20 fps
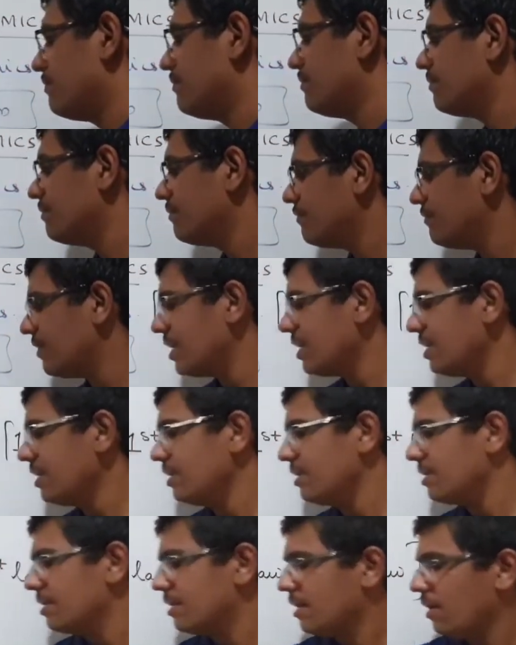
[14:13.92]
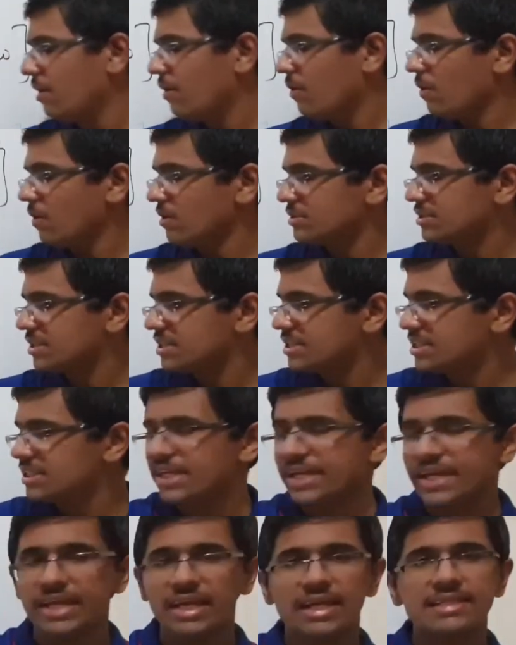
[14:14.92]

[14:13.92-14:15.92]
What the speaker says: When hot tea